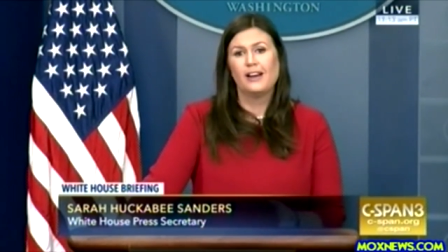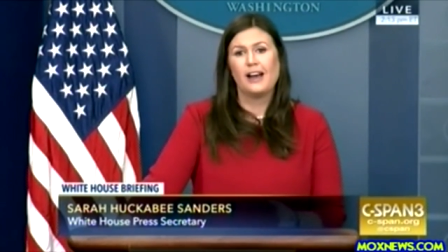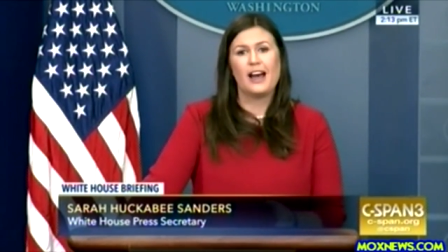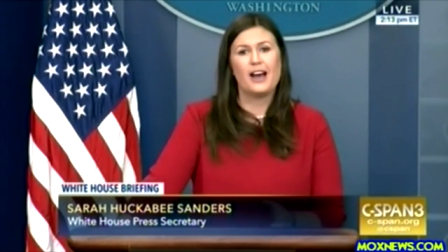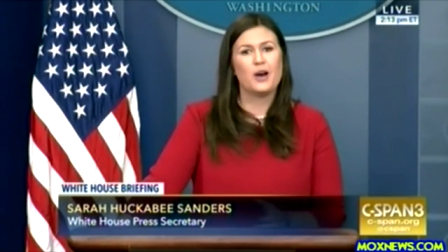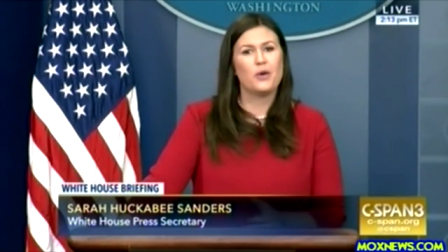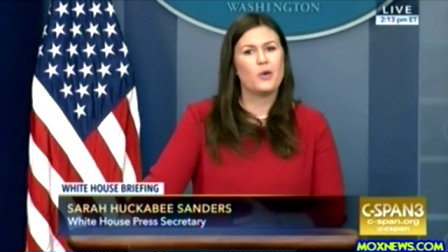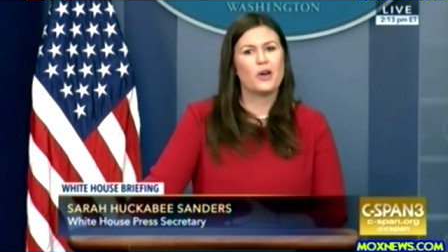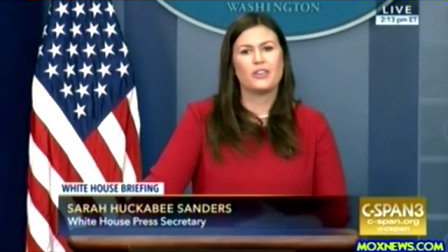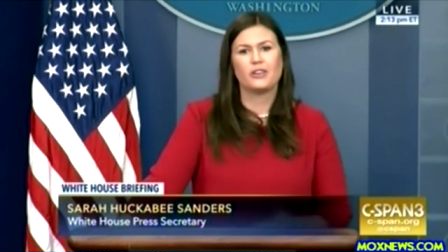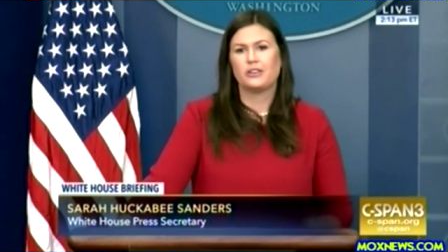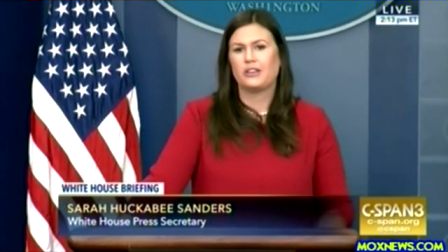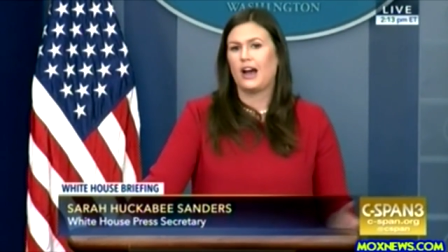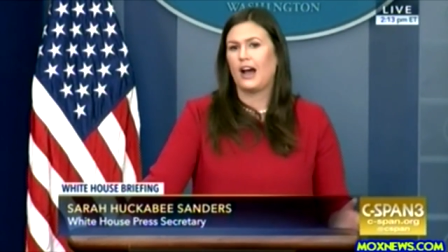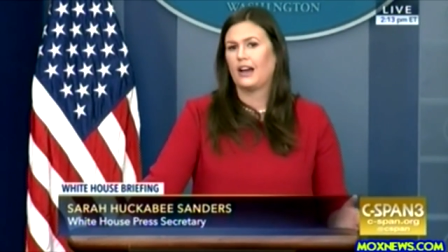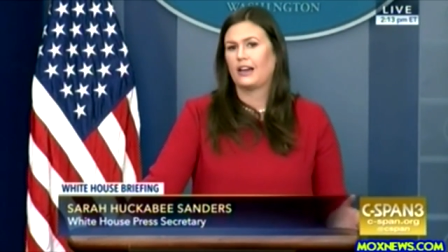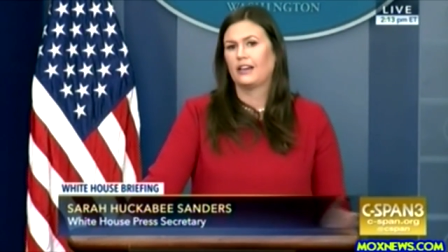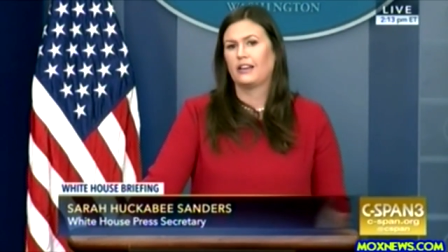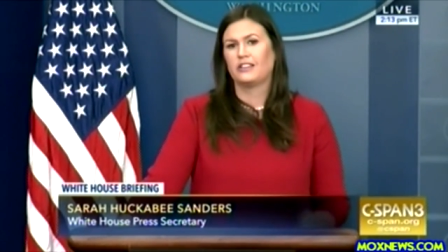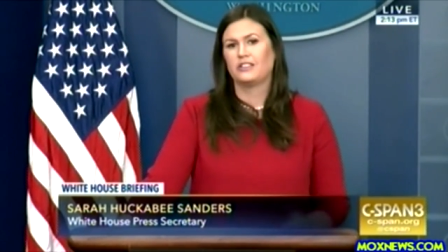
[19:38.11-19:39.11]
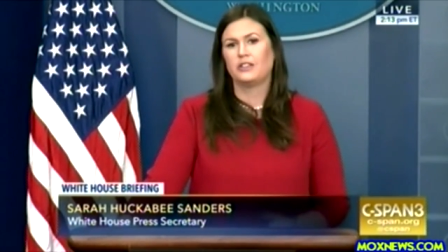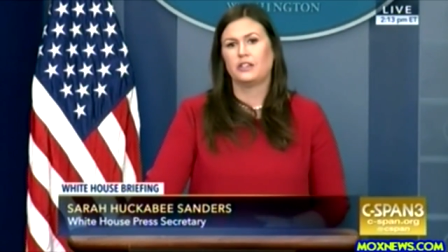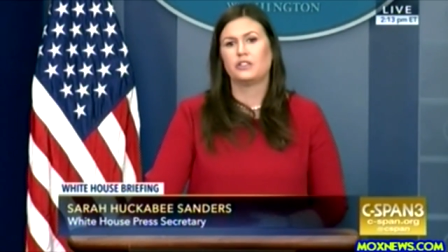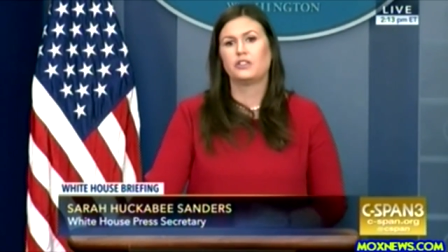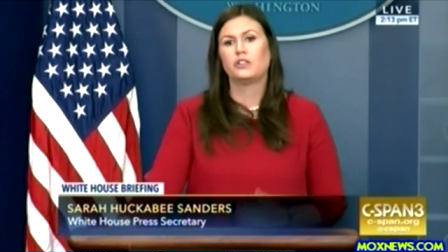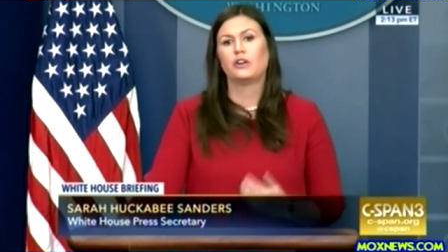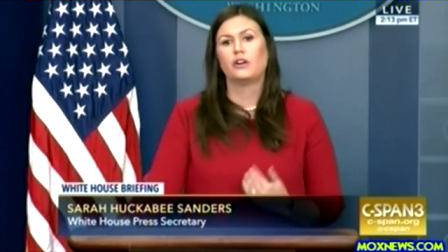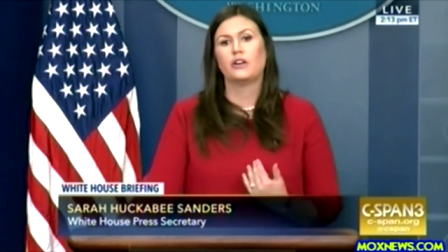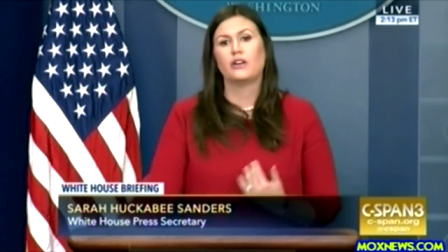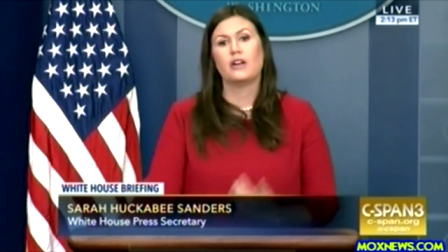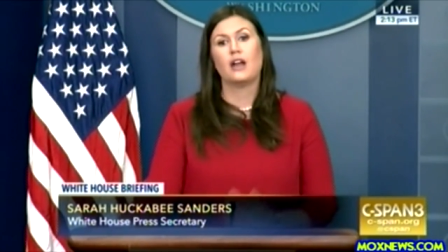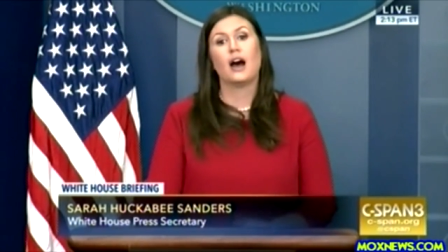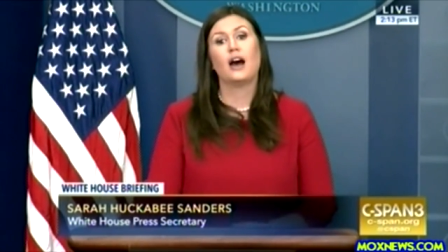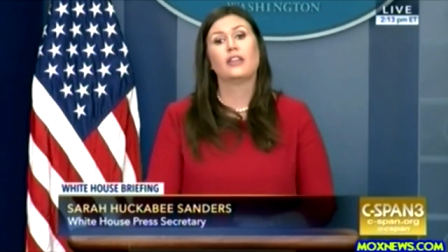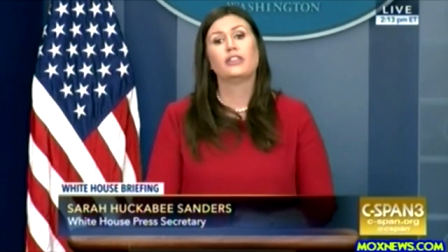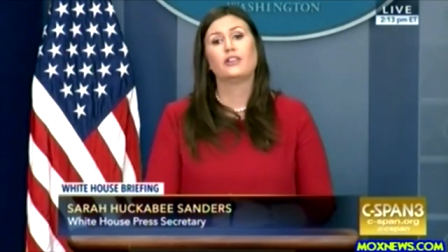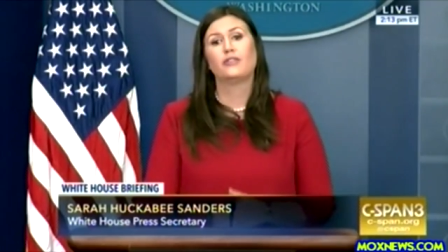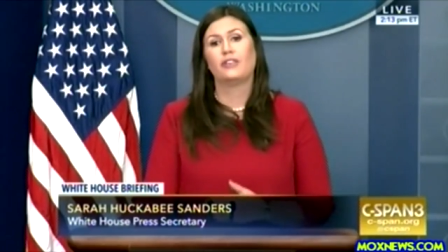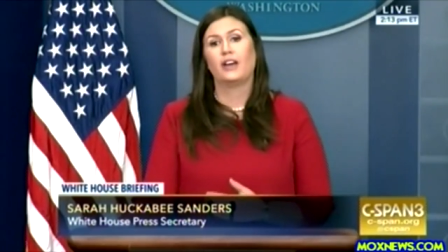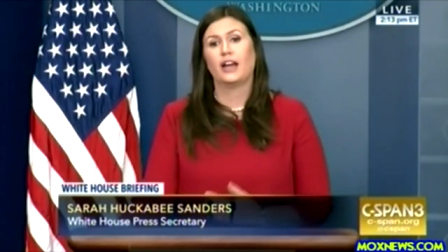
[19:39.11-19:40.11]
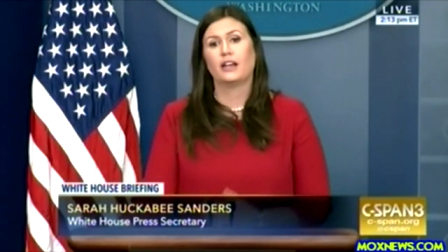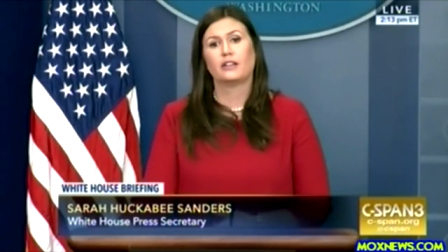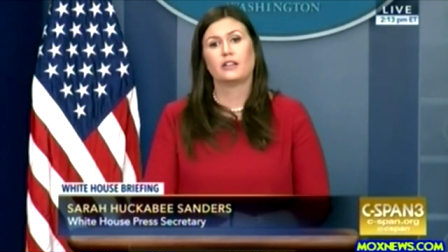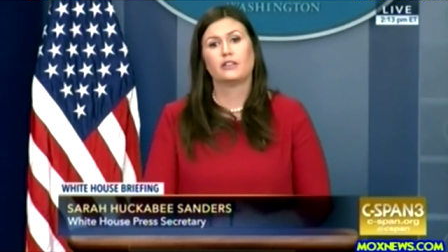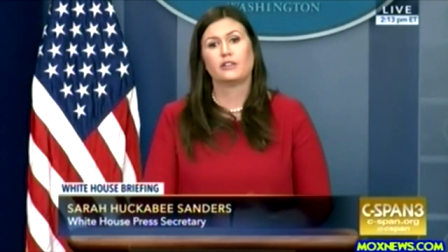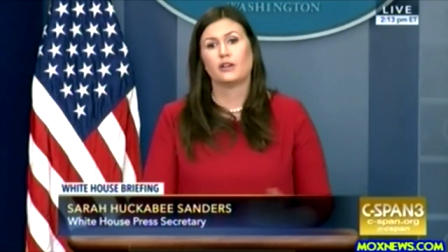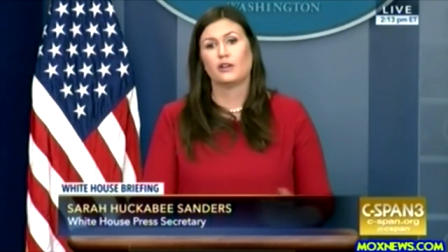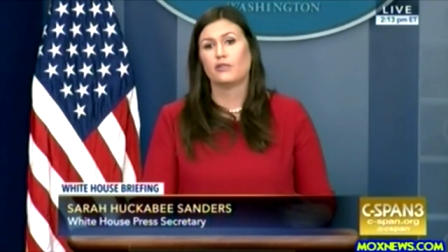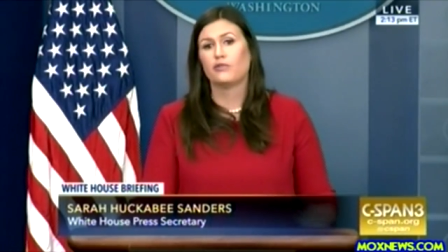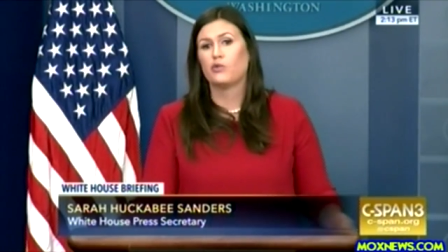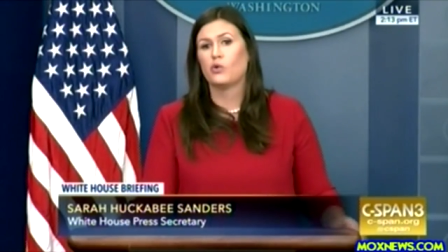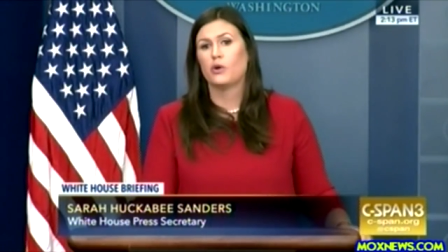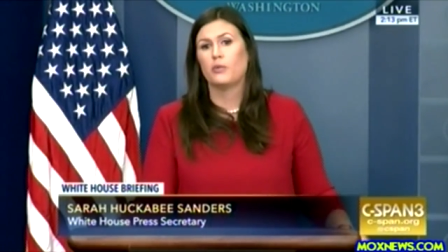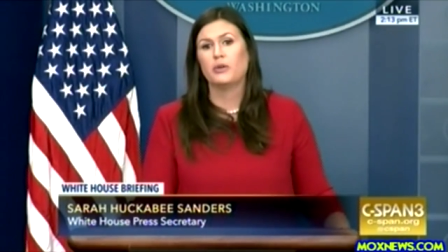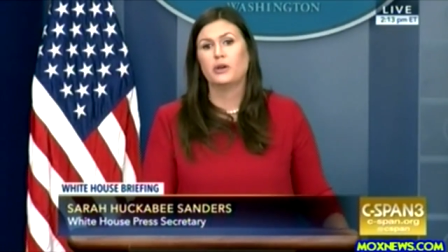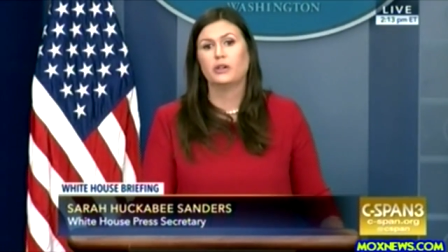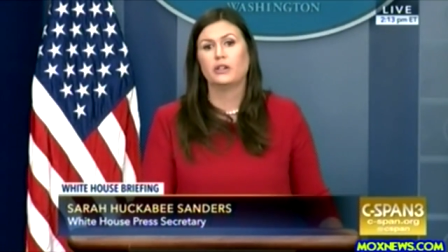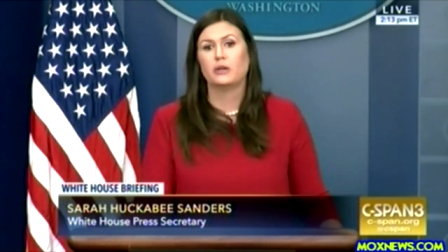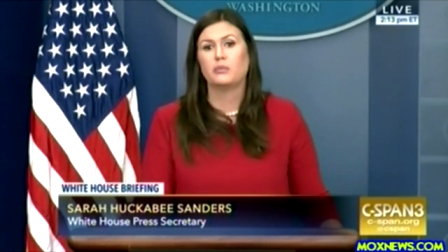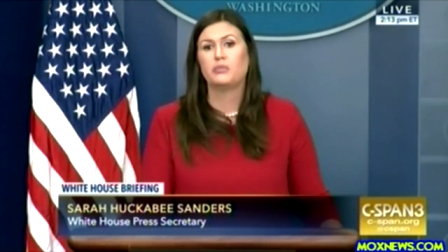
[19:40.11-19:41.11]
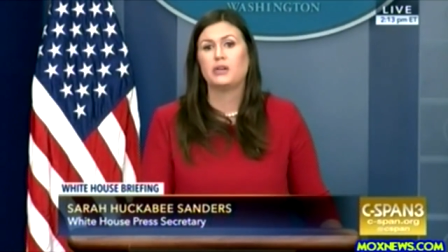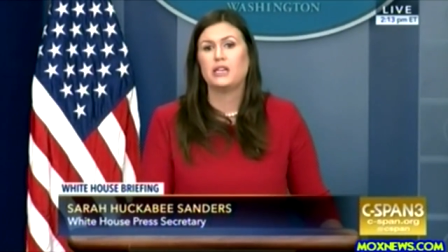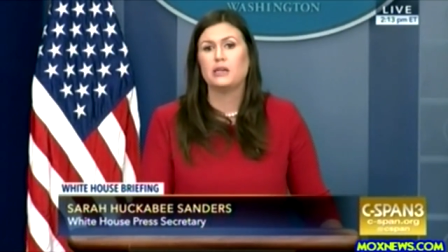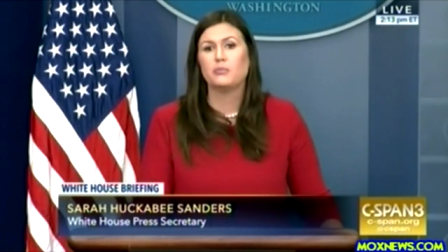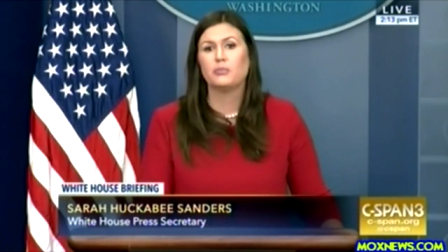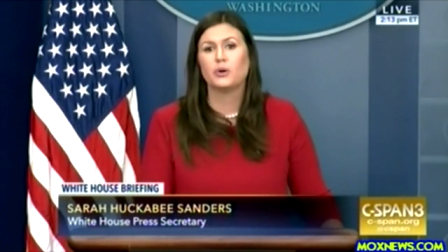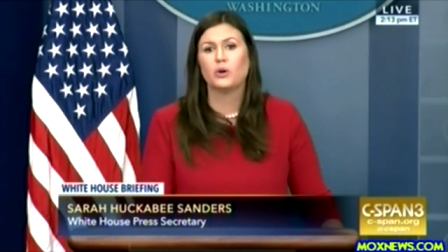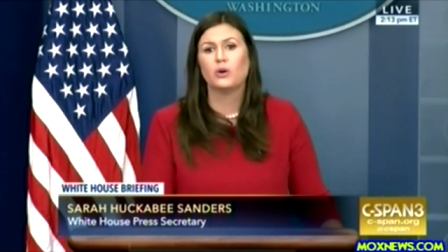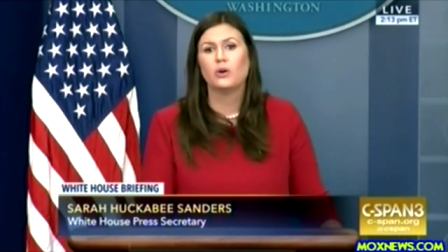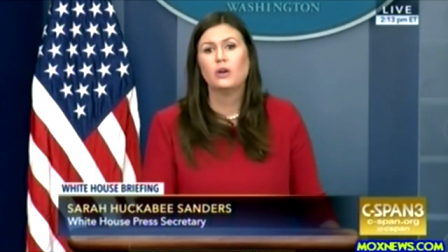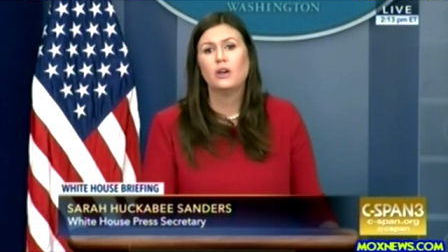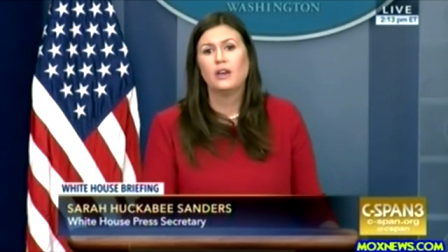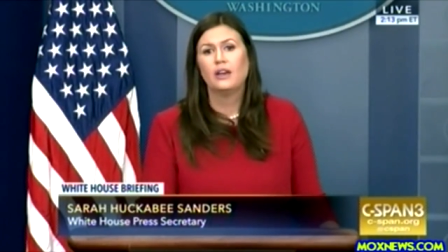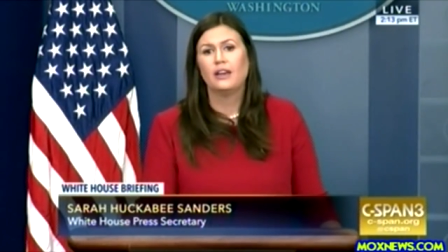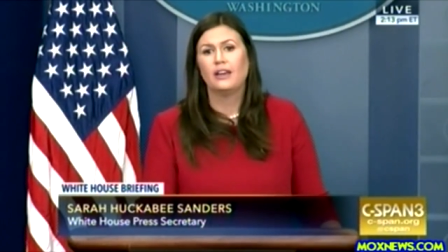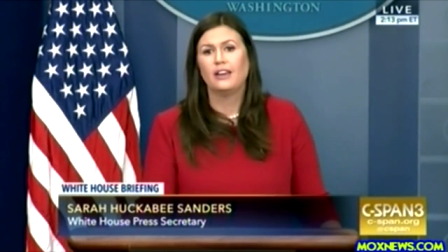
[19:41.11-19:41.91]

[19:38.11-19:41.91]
Whether DACA existed or not, the fact that there are 4 million people